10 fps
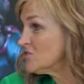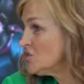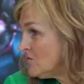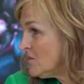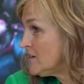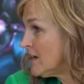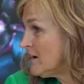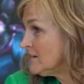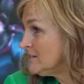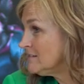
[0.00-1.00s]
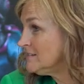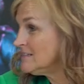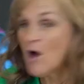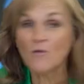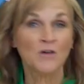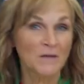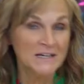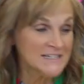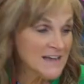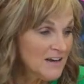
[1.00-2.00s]
Do you know it, Aaron? No, he
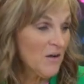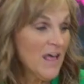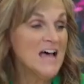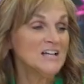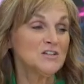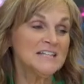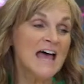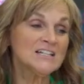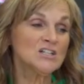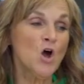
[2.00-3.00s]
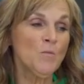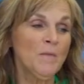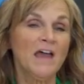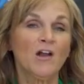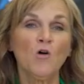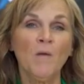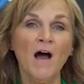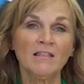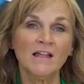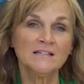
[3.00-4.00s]
did not know it. So it's
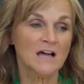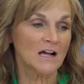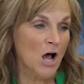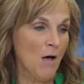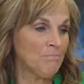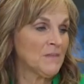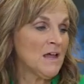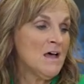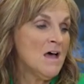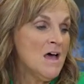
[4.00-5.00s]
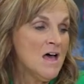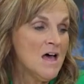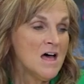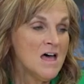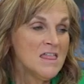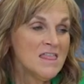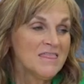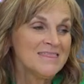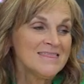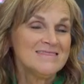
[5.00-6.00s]
askhope@hopehotline.com.
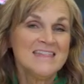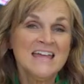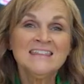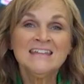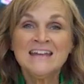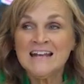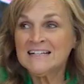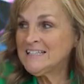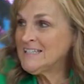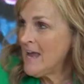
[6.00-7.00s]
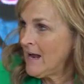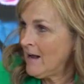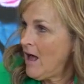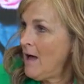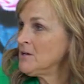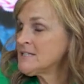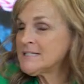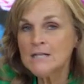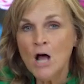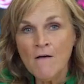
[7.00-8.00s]
Then the next thing, I'm going to
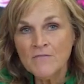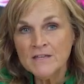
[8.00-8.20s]
solve